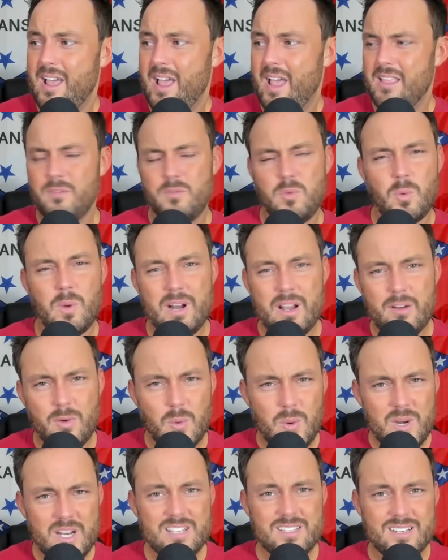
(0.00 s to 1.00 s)
And for whatever
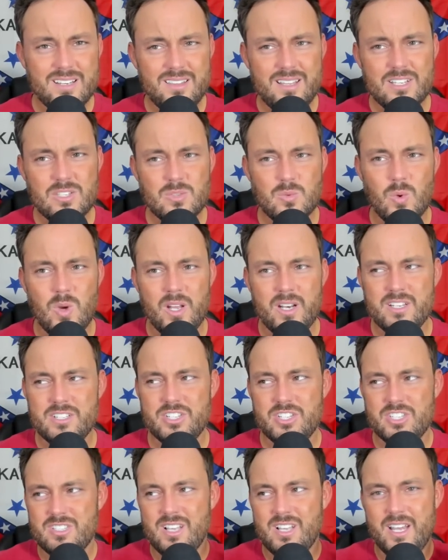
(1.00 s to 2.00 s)
reason, in this one, it's
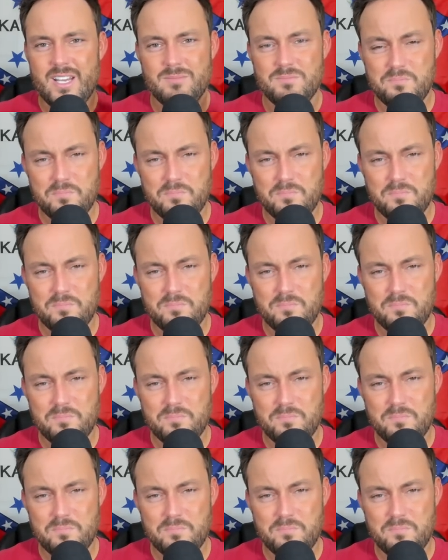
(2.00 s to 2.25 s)
just like